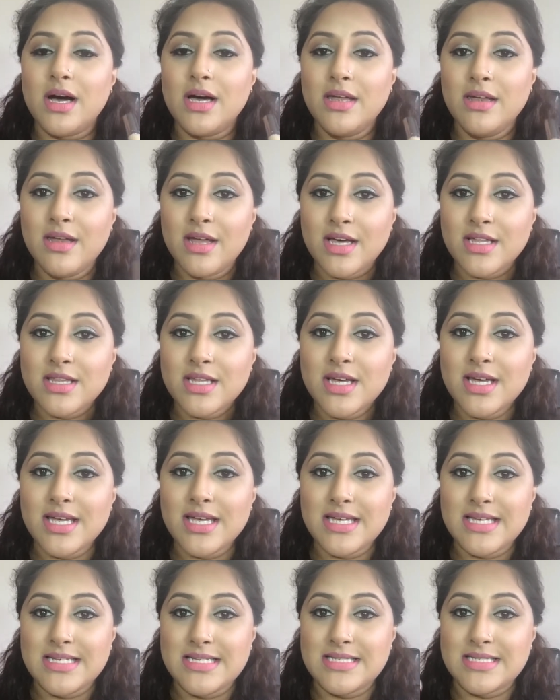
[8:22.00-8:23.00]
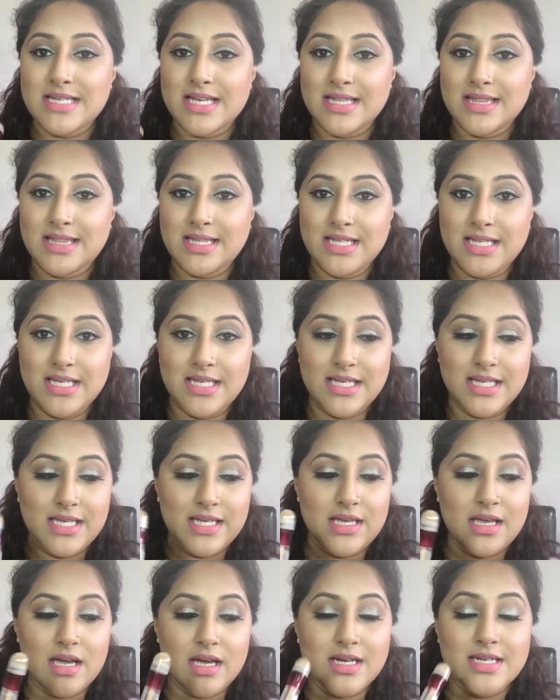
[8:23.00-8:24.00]
Another is
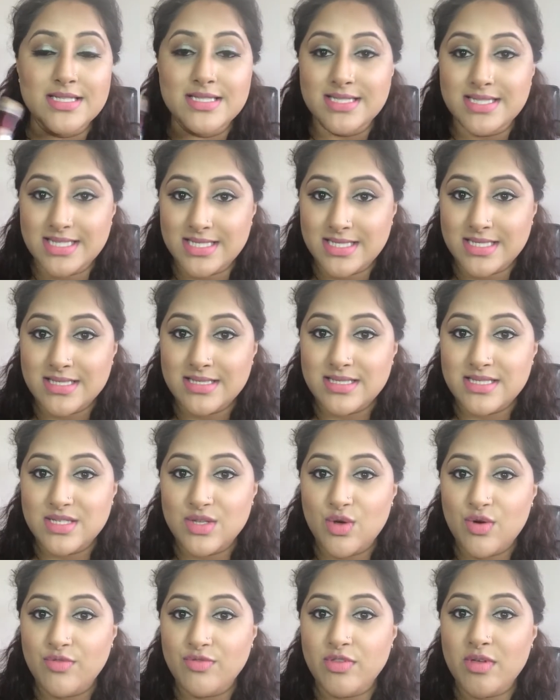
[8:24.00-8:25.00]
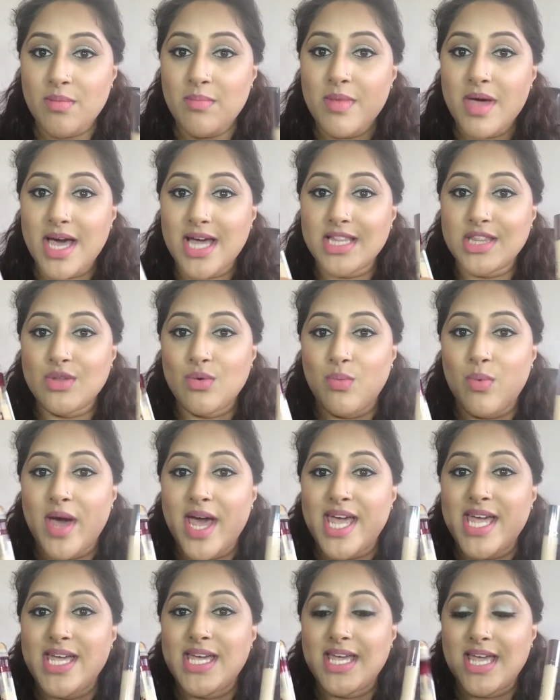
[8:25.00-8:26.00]
the consistency of them and the
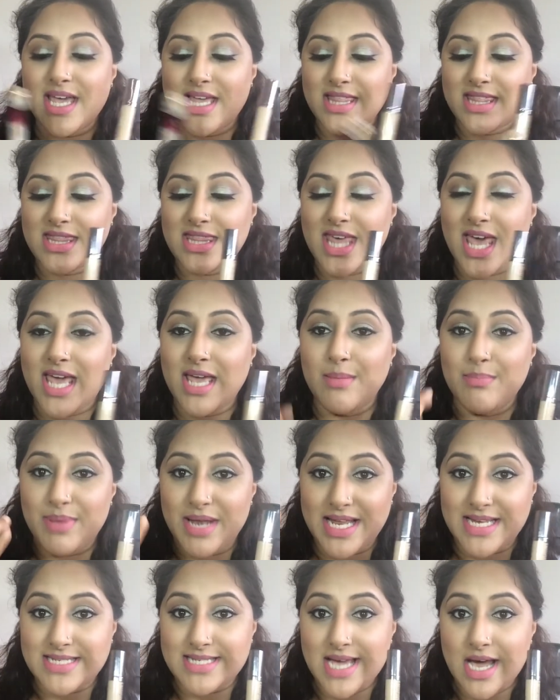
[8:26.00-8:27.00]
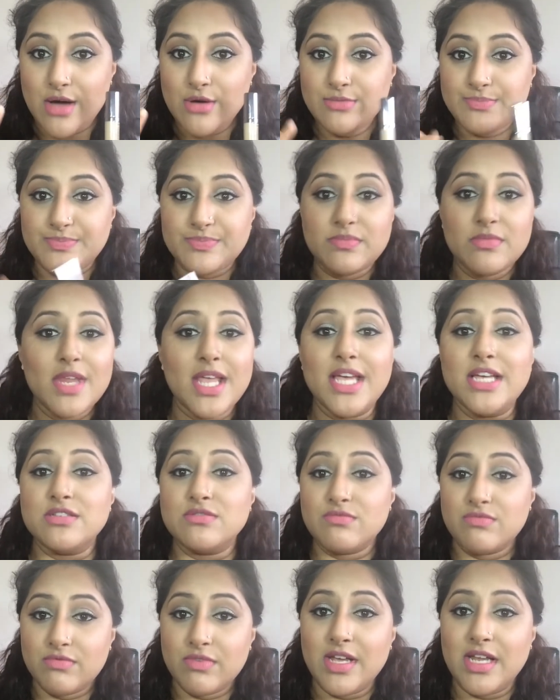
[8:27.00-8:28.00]
way they blend out.
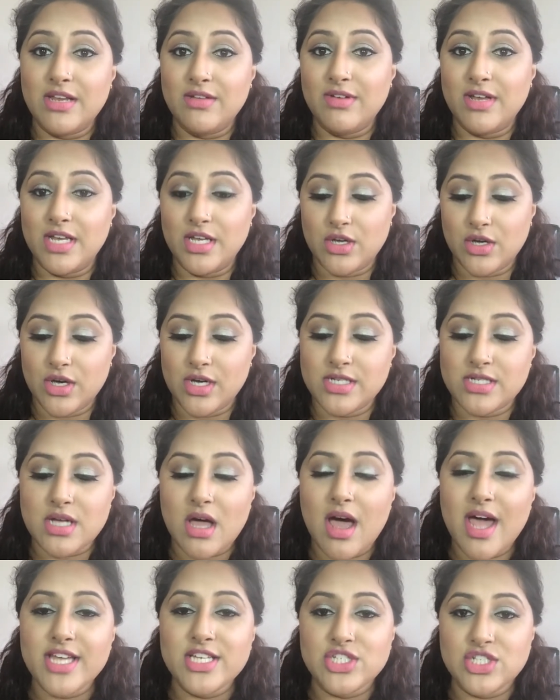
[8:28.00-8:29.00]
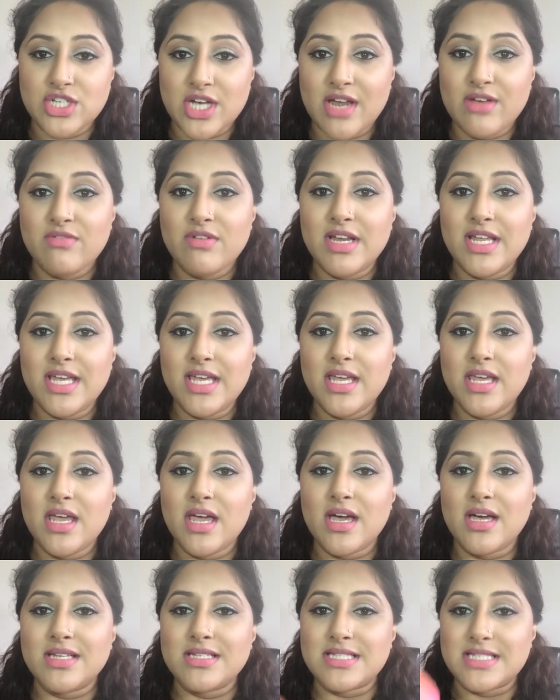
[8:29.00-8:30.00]
It's really, really good. I
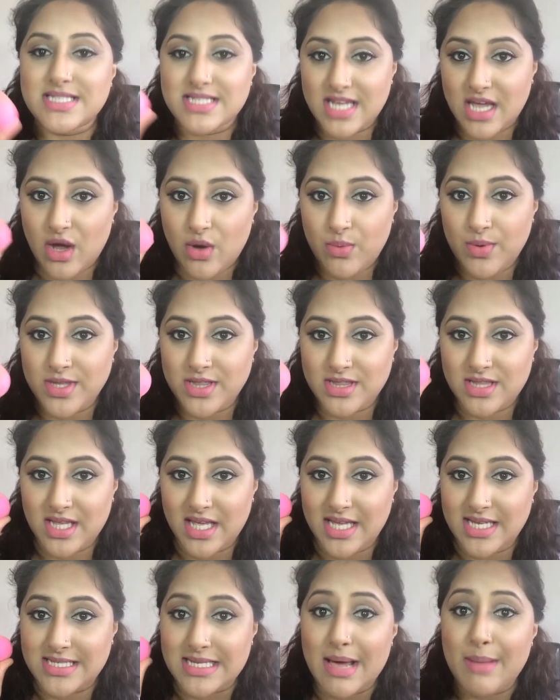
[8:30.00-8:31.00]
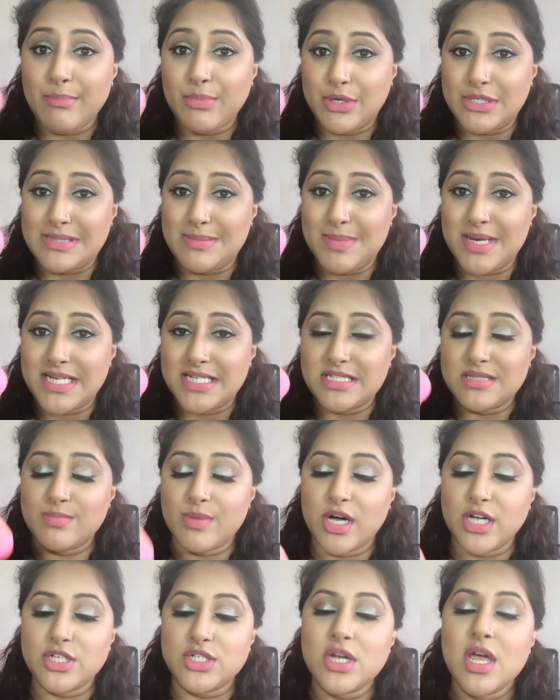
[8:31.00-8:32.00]
generally stick with the damp beauty blender
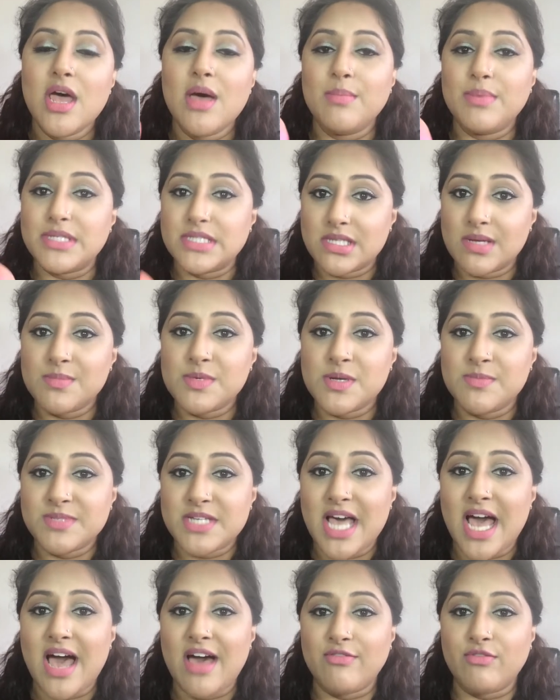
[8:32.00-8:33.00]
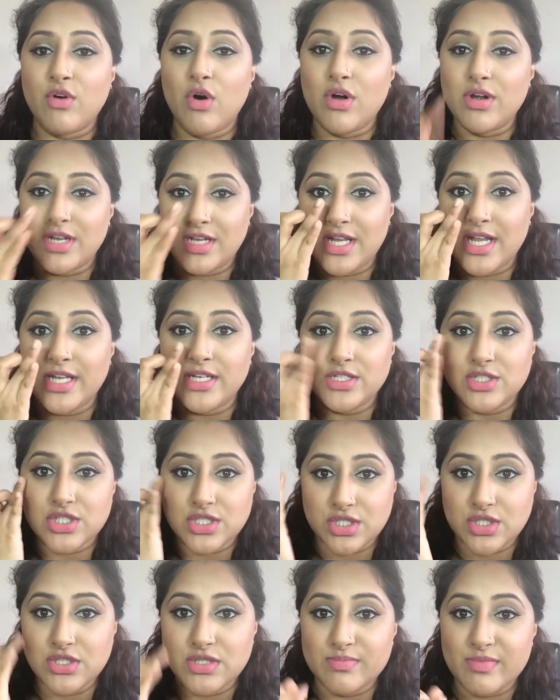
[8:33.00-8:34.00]
sponge, but sometimes I have gone and then
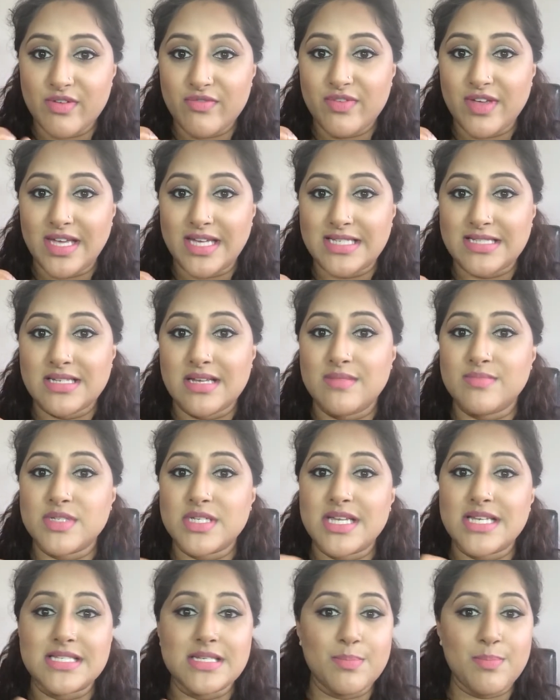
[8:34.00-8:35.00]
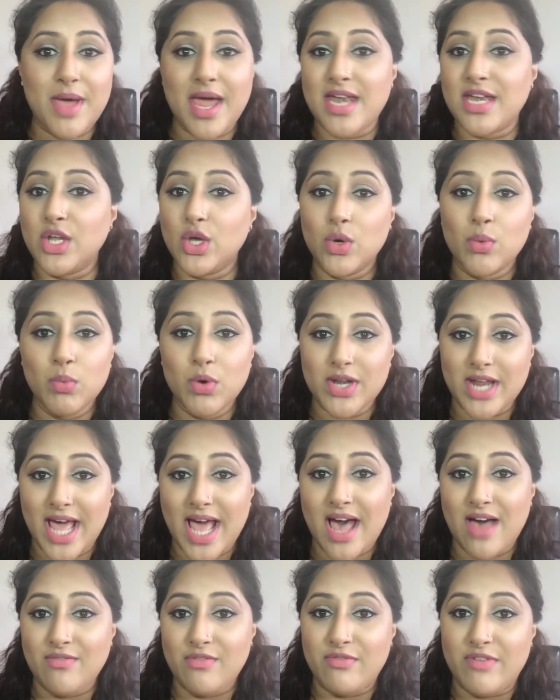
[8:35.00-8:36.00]
just use my fingertips, depending on what I
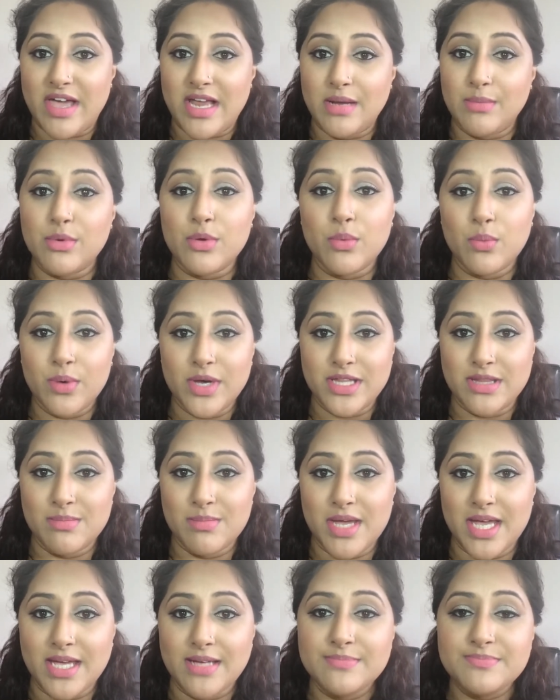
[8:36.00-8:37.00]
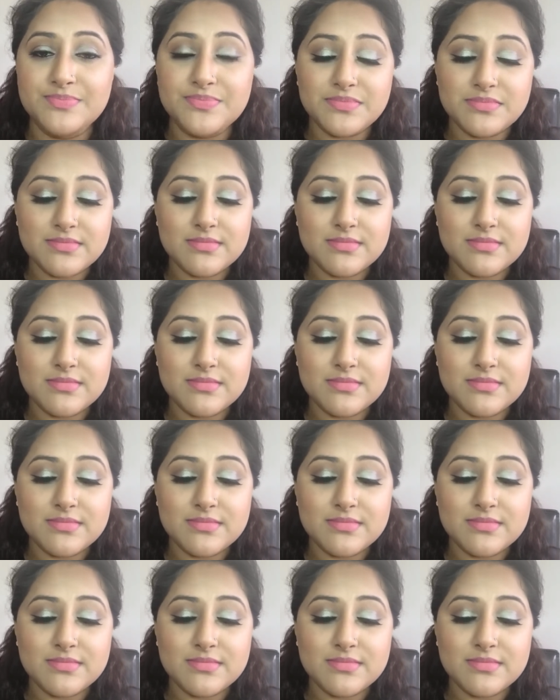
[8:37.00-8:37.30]
have available with me.